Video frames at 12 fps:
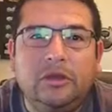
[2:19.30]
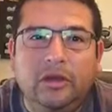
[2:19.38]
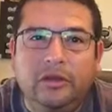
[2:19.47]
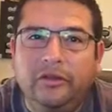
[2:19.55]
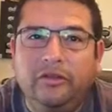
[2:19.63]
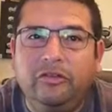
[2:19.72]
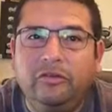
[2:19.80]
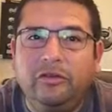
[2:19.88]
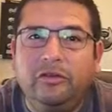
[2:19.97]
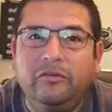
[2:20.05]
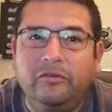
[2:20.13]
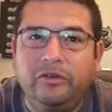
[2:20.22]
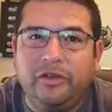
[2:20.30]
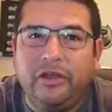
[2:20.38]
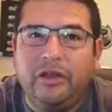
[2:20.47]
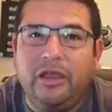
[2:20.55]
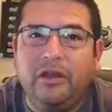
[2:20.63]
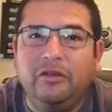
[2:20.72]
Additionally, for
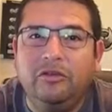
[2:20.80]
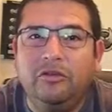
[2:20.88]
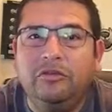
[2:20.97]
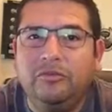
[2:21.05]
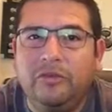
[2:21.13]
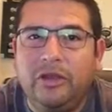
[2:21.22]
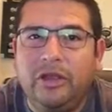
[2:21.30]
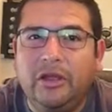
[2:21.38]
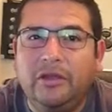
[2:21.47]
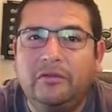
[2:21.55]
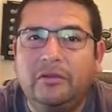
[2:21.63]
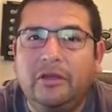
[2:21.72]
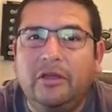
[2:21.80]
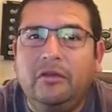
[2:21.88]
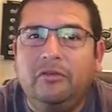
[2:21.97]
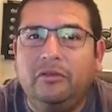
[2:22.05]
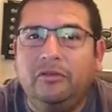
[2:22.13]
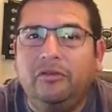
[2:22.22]
dedicated user VDIs,
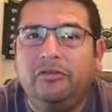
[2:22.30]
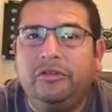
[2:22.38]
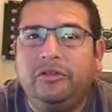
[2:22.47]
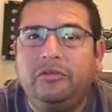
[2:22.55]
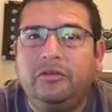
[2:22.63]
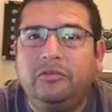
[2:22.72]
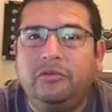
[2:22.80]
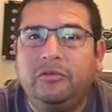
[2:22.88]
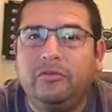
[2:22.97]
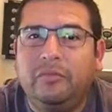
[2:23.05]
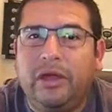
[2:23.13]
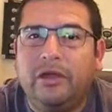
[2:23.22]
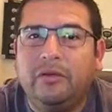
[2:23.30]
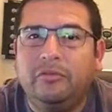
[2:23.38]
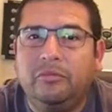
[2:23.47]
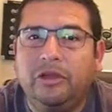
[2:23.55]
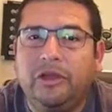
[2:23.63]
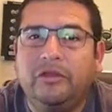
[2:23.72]
there are usually some sort of backup,
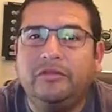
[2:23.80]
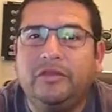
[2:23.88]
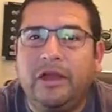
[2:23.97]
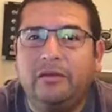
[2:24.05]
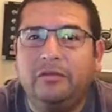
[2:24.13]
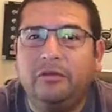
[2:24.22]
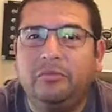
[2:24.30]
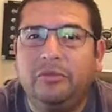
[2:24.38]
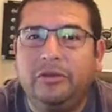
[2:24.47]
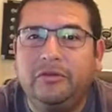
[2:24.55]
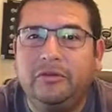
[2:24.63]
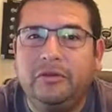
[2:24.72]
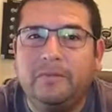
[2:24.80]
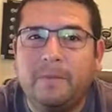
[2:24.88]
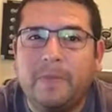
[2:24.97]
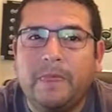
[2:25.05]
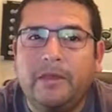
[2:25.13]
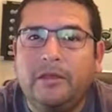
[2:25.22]
like a standalone PC.
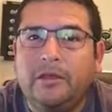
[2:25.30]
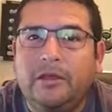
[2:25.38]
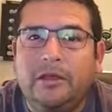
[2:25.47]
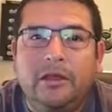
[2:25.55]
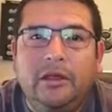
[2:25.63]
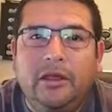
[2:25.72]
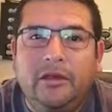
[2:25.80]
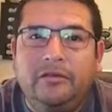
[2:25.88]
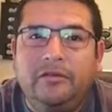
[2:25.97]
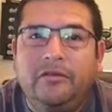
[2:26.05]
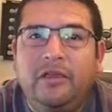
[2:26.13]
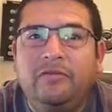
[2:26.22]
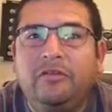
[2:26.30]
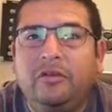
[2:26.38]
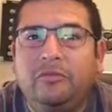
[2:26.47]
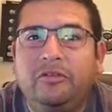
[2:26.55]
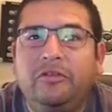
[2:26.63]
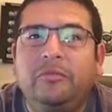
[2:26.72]
It is a safe
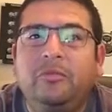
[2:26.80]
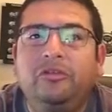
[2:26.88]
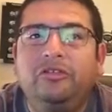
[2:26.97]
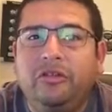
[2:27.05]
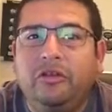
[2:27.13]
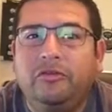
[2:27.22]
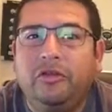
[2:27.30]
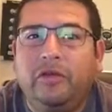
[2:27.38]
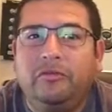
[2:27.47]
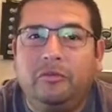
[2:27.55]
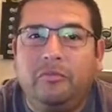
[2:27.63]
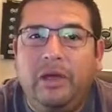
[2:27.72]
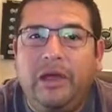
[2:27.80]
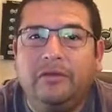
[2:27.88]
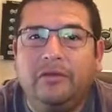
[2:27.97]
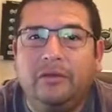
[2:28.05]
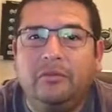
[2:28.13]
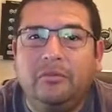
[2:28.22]
assumption that most shared drives are
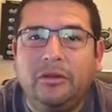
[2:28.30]
backed up,